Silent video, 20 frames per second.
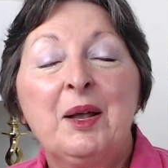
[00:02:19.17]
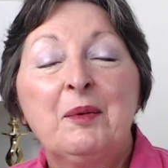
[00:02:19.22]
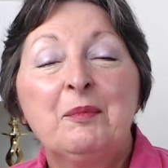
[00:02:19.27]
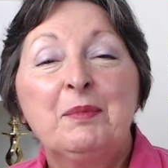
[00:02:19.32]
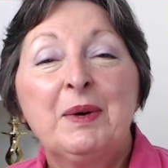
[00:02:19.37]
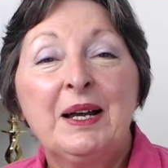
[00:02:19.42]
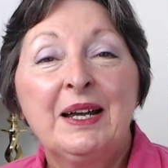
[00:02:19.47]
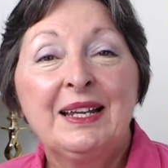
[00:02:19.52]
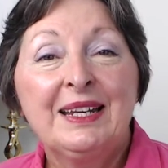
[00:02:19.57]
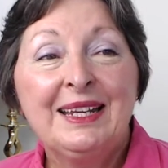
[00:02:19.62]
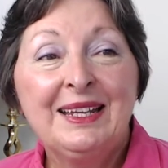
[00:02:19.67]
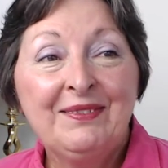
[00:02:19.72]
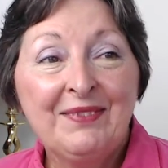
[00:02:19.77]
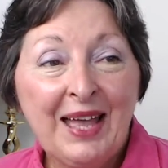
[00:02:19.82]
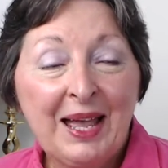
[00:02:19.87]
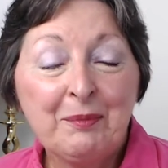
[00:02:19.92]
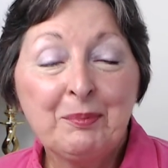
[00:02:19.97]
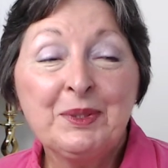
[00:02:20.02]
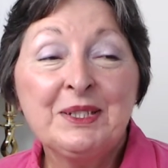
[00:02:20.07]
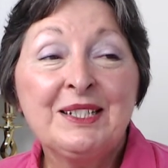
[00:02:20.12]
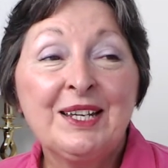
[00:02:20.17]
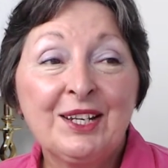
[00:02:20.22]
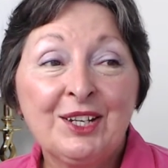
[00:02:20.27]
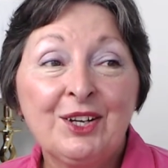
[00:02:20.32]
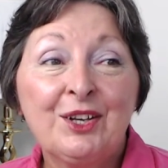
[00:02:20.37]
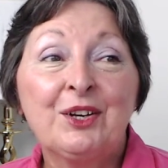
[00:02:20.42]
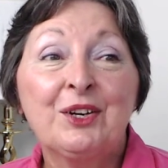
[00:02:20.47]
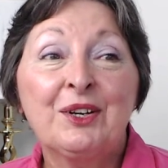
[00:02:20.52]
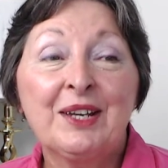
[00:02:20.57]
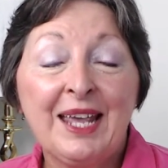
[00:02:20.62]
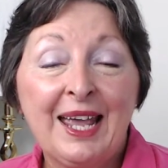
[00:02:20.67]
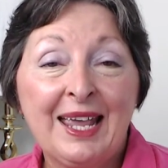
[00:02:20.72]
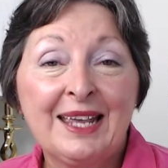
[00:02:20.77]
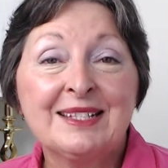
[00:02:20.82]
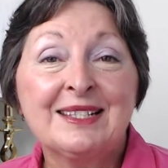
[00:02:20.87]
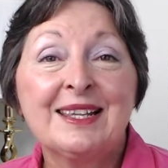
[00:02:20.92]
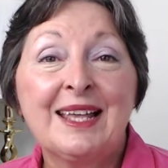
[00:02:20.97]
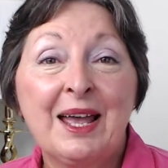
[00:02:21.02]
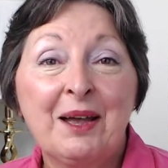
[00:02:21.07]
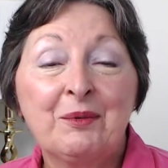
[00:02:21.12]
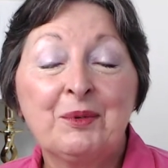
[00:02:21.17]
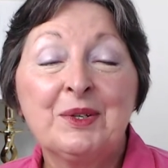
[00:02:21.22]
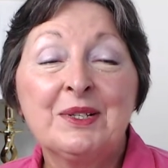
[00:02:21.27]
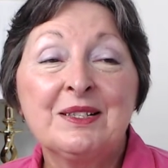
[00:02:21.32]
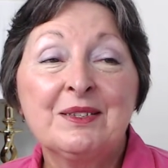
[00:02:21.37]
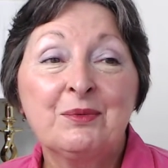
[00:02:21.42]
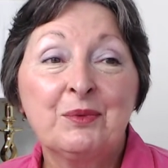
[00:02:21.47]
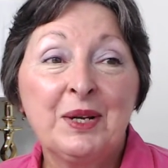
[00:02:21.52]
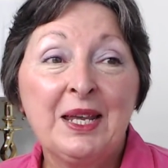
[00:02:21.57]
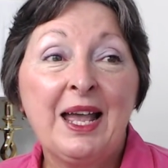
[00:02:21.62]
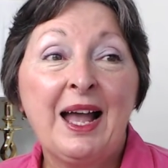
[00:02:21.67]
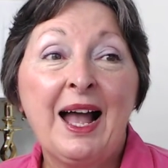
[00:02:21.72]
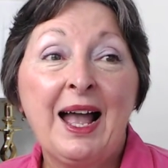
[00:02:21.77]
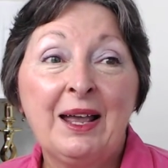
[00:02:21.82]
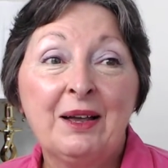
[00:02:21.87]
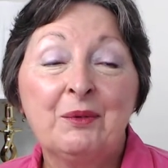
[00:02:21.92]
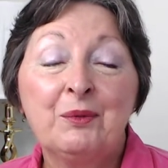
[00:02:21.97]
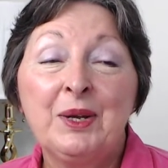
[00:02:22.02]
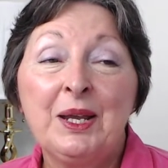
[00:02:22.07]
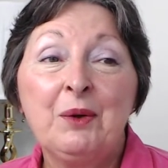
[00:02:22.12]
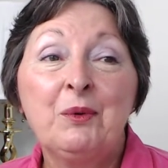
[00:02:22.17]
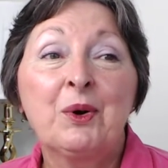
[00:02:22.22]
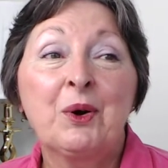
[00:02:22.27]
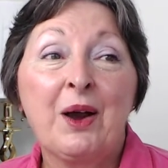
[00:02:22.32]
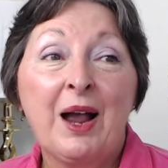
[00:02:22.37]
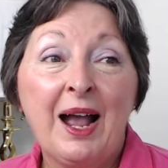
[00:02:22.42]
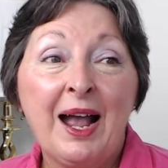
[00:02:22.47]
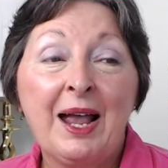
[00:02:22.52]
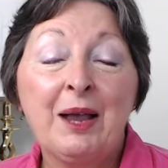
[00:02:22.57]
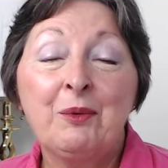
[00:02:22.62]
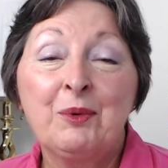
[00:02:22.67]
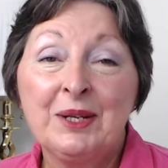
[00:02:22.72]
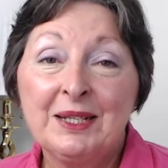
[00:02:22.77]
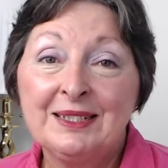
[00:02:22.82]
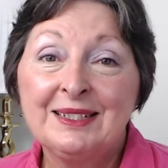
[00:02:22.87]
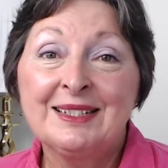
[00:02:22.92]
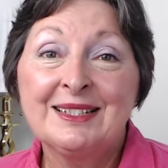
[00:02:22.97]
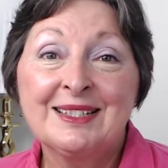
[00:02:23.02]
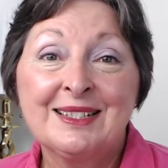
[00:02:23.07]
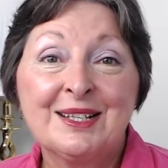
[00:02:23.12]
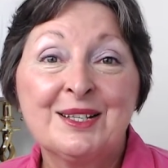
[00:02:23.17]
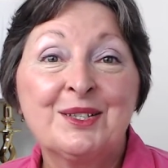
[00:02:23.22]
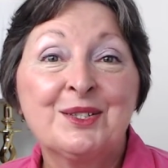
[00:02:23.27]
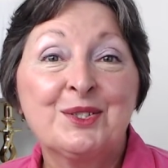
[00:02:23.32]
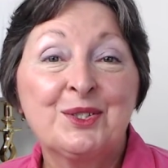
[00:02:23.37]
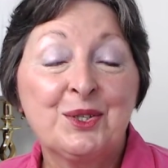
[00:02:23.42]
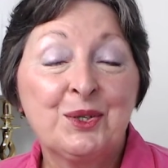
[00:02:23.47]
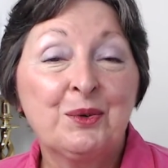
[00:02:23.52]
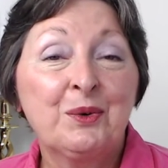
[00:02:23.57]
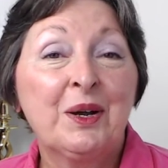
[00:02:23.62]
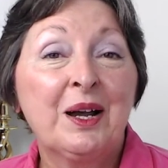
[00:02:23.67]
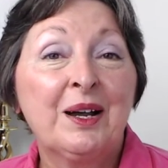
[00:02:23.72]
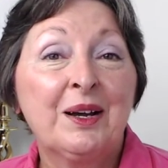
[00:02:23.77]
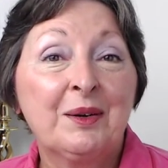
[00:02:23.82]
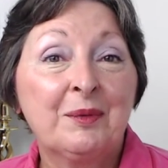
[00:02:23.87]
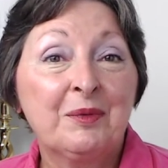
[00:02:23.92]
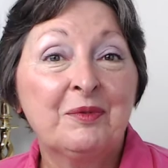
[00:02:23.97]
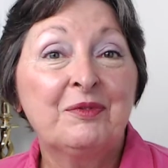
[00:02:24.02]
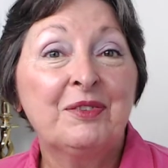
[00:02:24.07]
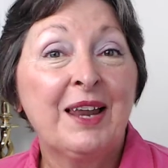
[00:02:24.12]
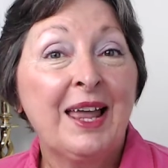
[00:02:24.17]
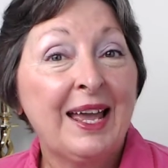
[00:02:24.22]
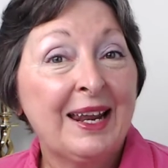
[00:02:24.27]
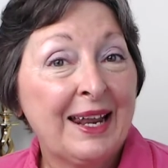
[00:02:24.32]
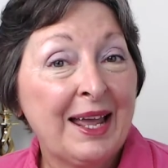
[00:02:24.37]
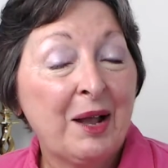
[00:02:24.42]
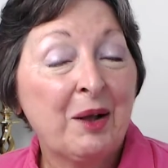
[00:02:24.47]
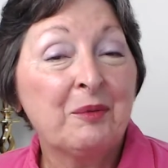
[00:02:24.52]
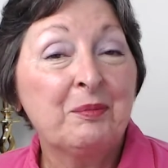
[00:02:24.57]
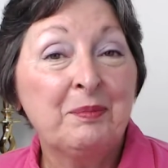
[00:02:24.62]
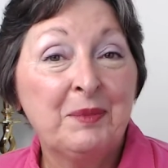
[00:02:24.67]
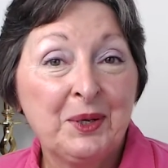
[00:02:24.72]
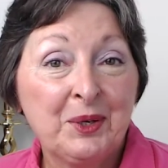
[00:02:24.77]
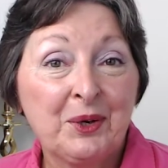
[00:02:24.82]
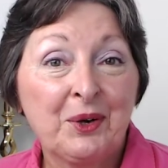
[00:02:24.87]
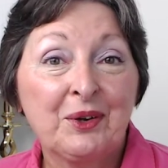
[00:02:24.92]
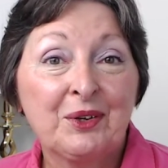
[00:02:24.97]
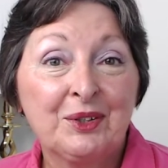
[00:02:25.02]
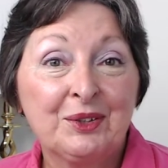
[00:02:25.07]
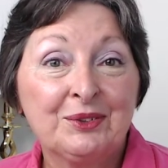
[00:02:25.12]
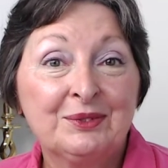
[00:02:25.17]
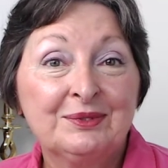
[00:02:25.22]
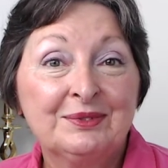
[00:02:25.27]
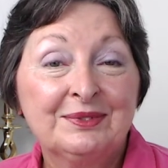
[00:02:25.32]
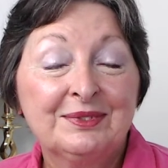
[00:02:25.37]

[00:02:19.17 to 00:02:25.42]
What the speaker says: But in that particular case, we were eyewitnesses to a flat-out miracle.